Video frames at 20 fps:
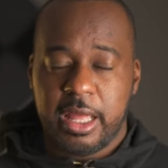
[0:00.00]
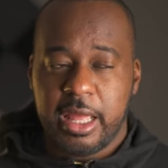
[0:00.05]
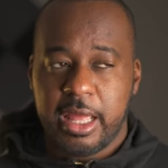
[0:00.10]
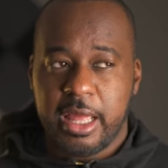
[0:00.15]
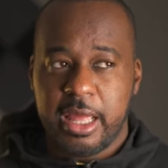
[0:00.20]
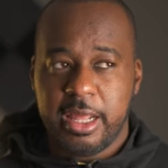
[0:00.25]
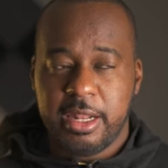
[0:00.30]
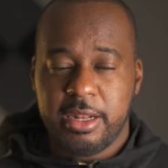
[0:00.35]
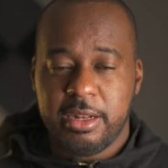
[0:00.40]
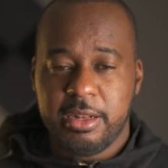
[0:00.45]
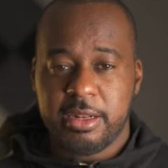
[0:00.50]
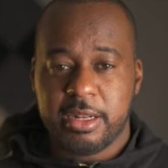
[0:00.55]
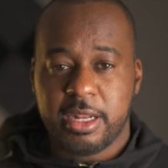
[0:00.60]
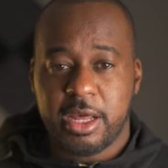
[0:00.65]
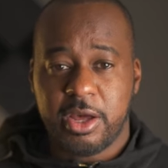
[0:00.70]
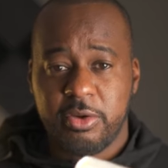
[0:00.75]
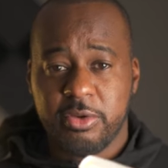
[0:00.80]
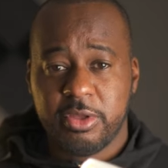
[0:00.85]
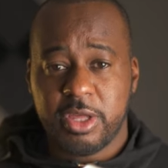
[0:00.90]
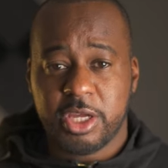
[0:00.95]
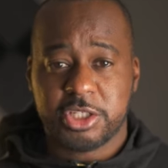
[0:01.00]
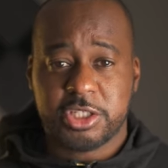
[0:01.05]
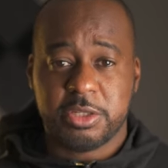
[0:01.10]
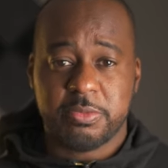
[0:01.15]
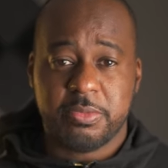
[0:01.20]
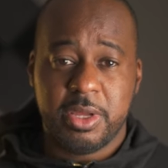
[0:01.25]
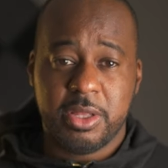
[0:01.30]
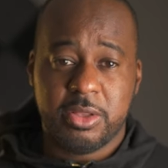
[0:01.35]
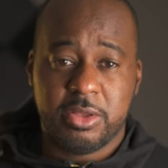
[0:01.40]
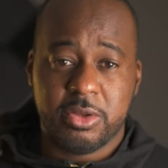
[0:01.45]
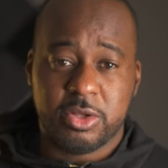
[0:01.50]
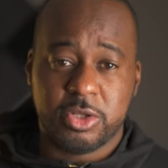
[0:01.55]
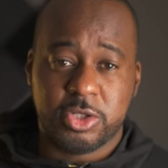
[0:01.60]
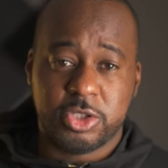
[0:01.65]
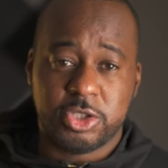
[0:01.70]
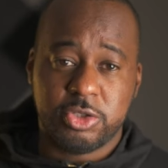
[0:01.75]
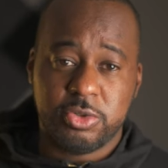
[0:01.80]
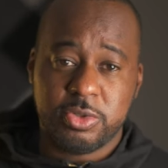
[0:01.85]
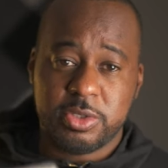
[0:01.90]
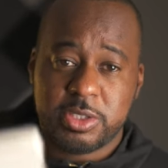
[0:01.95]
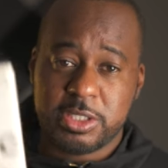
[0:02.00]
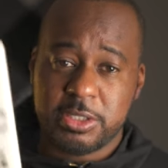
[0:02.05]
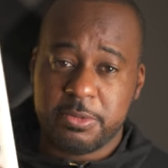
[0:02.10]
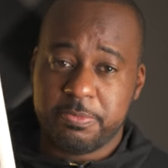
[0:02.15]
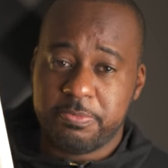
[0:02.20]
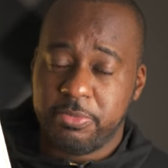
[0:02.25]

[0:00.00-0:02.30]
And now we actually made to the juicy